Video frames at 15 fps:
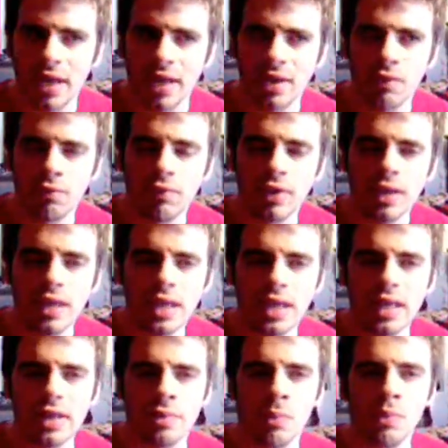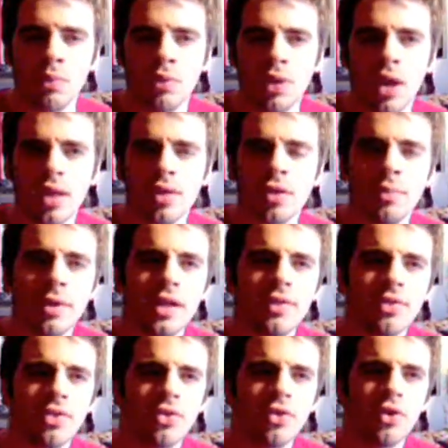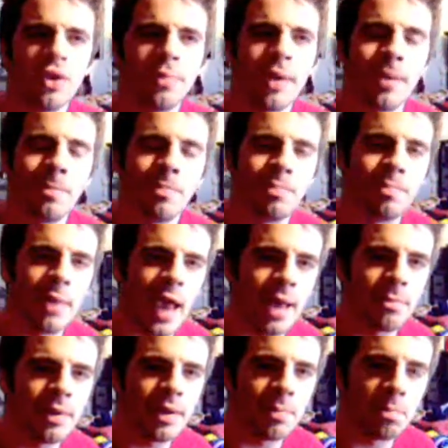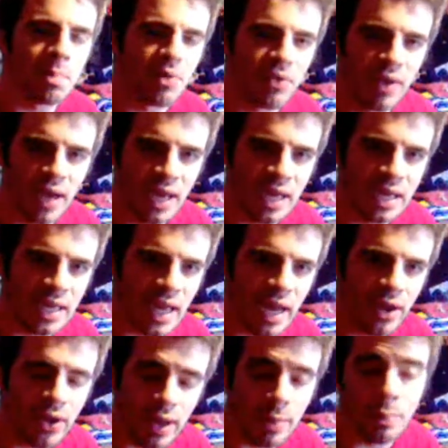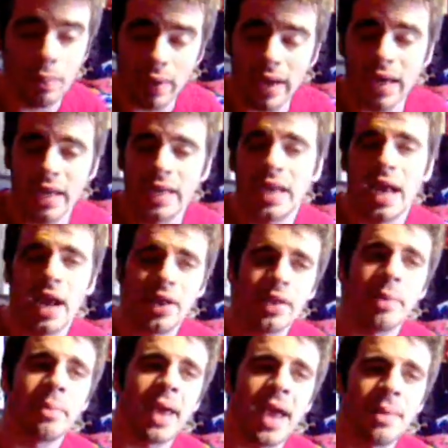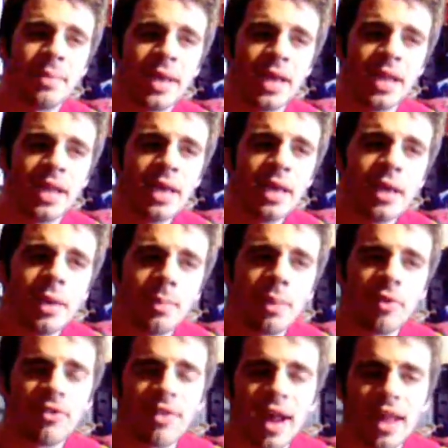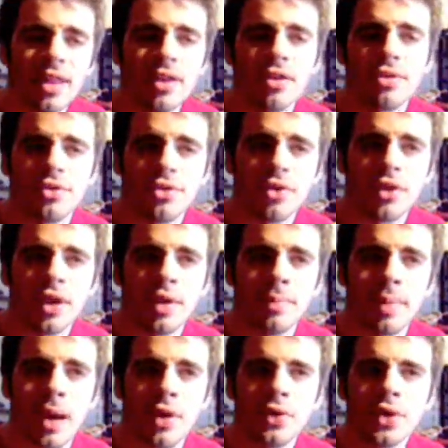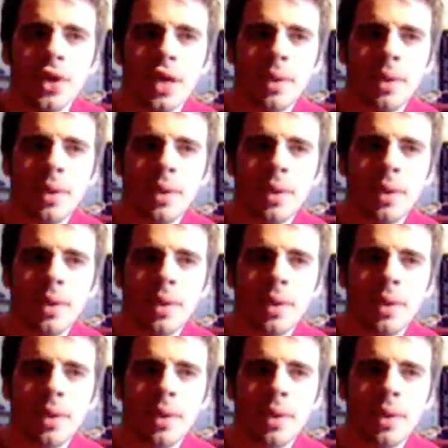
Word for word: and it really is not so much of a story about Batman breaking down and breaking down the Batman, but rather a story about